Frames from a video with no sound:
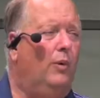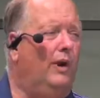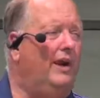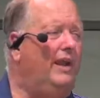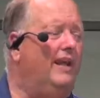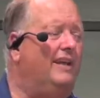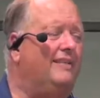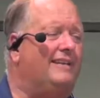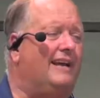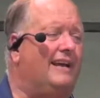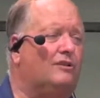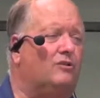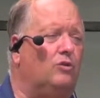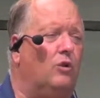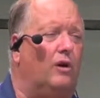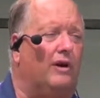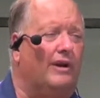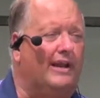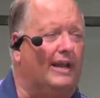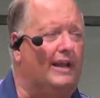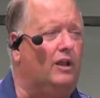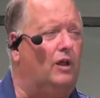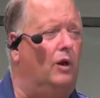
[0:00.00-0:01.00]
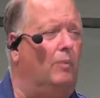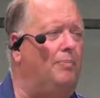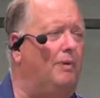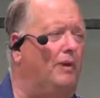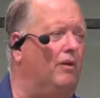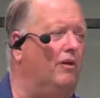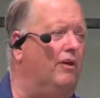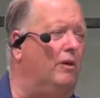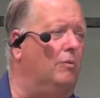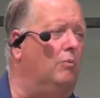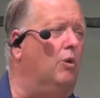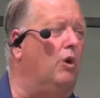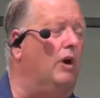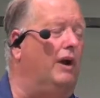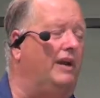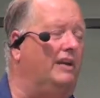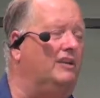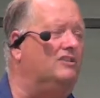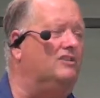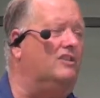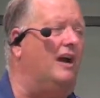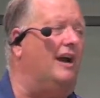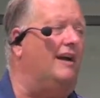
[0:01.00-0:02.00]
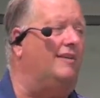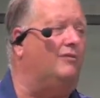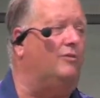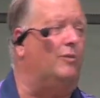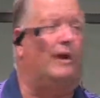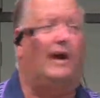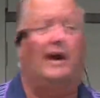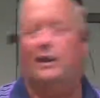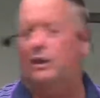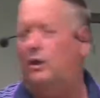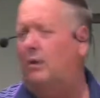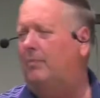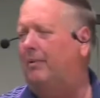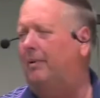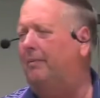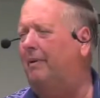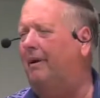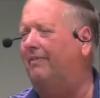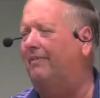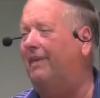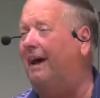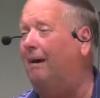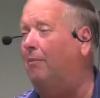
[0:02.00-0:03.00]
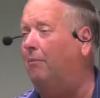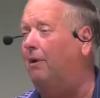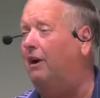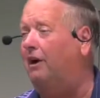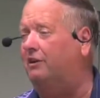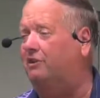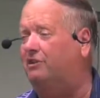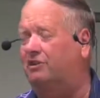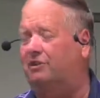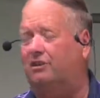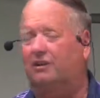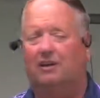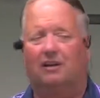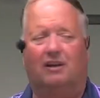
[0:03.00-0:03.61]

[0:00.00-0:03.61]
We'd hit that door and get it open a little more each time till we got it open about that much.